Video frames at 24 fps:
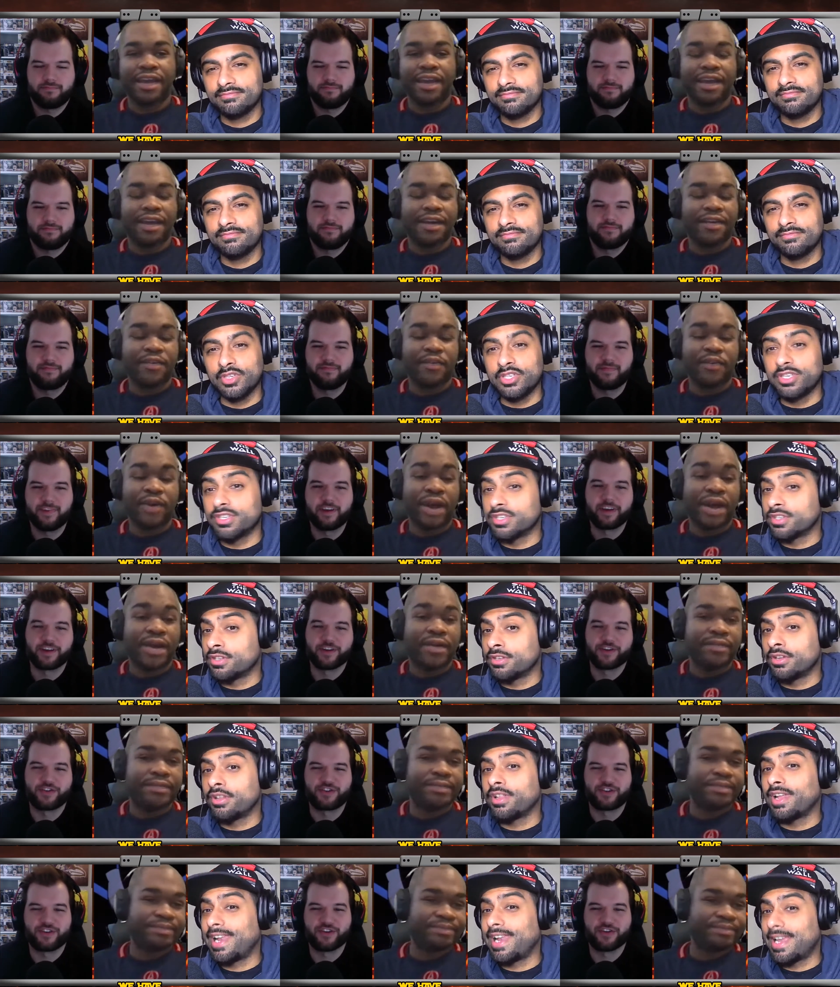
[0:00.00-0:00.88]
Speaker 1: Which wow. is
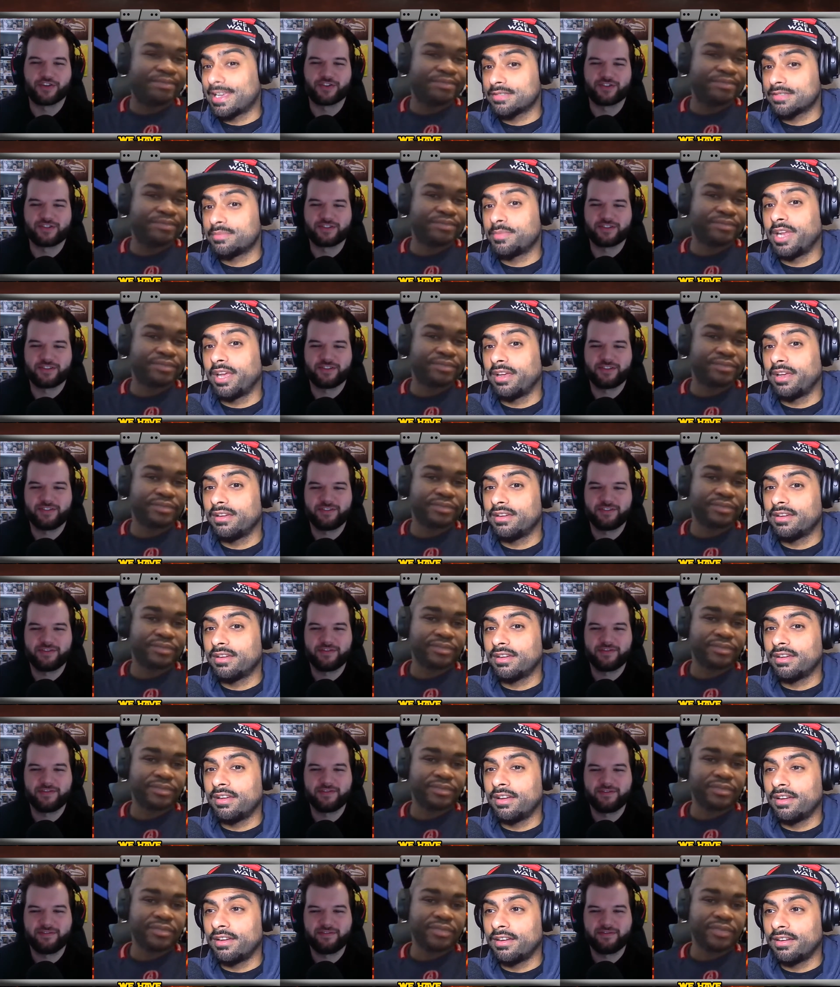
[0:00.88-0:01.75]
another last minute
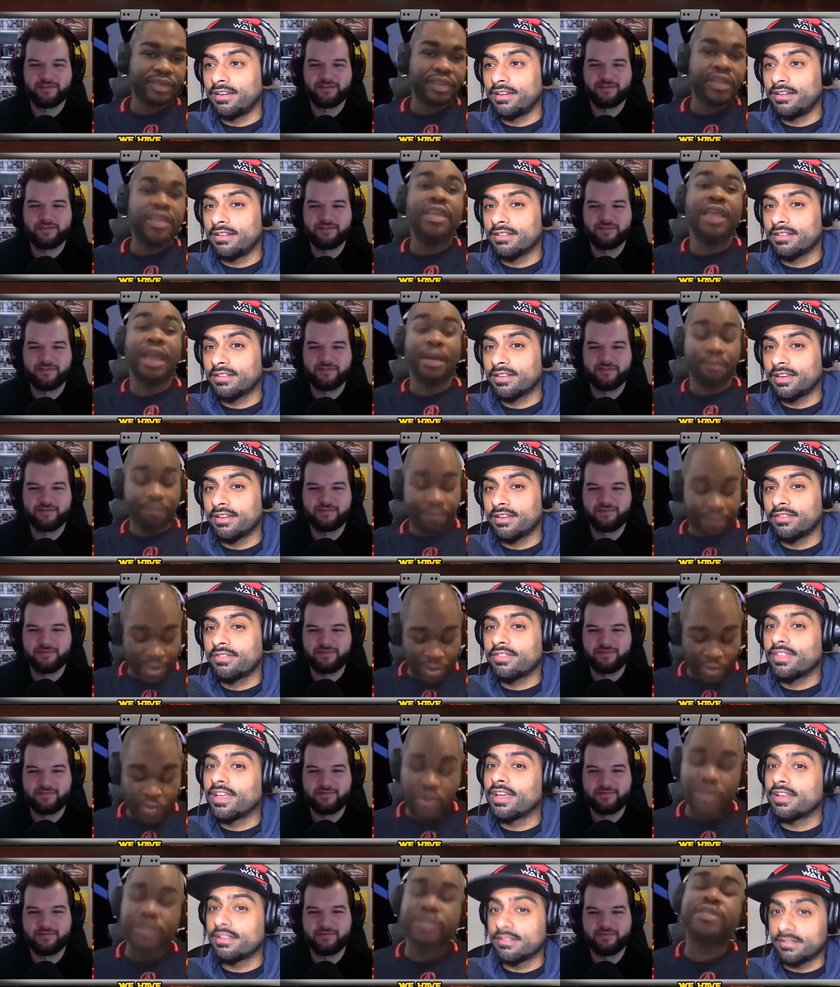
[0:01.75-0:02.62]
uh, yep, kind of
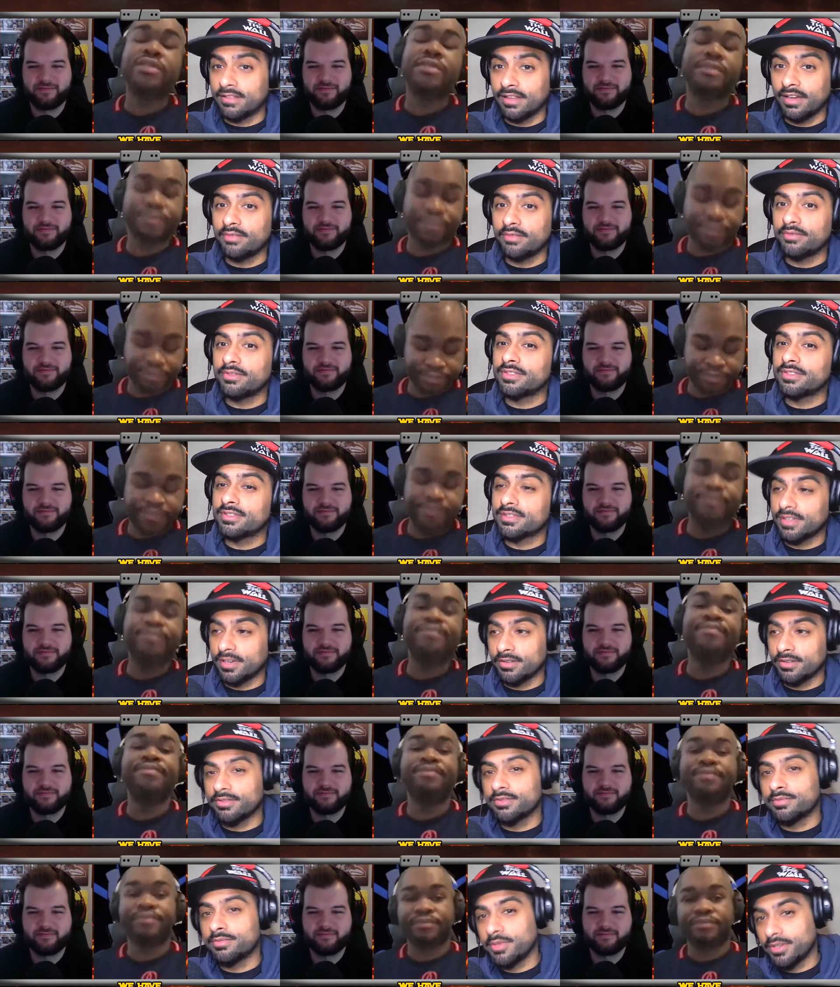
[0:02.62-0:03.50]
thing. Was. That was mm-hmm. that
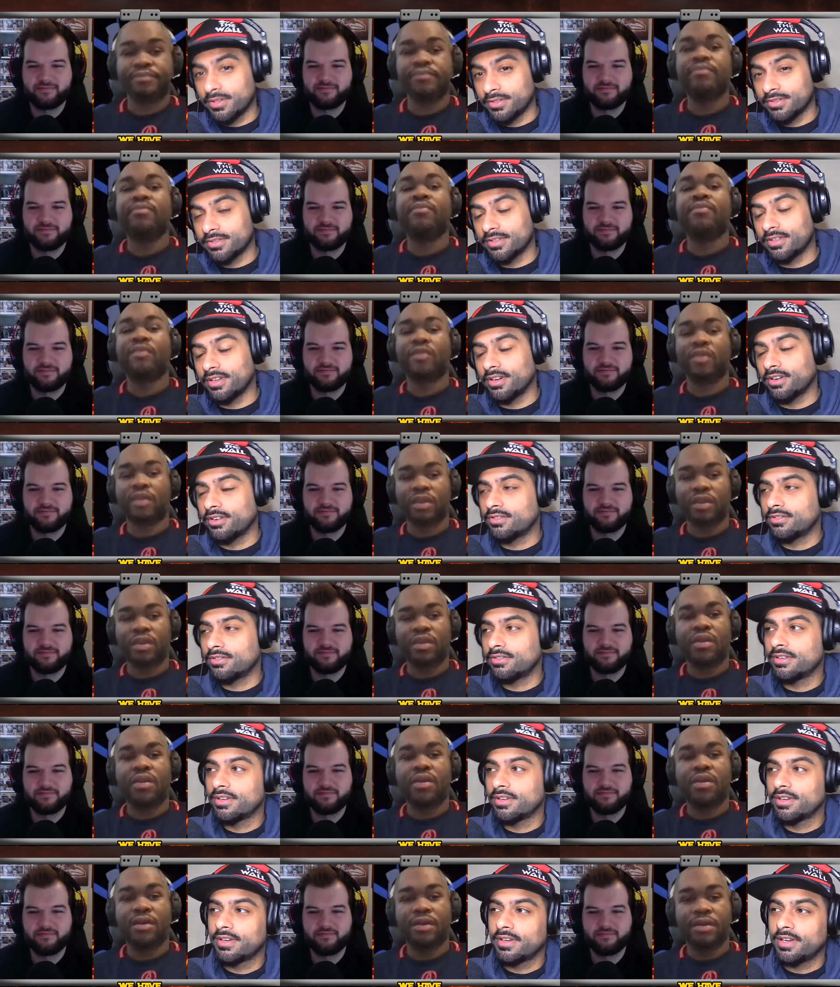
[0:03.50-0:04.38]
was because of the whole,
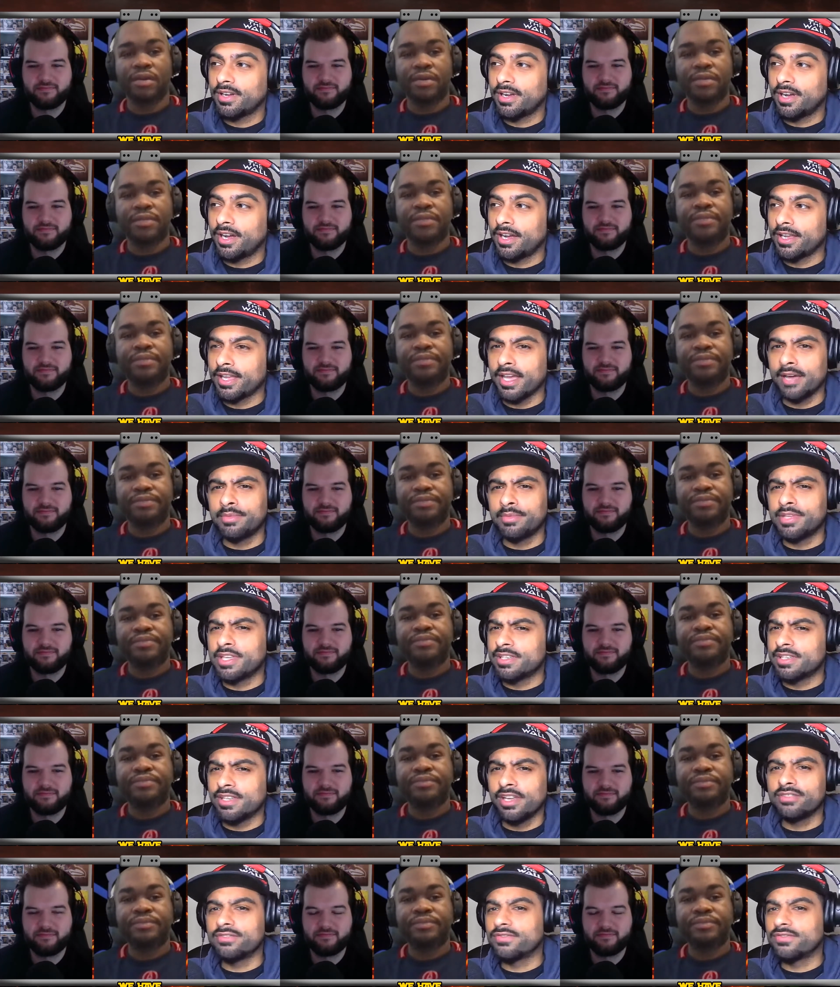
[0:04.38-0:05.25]
uh, yeah. But there's loads of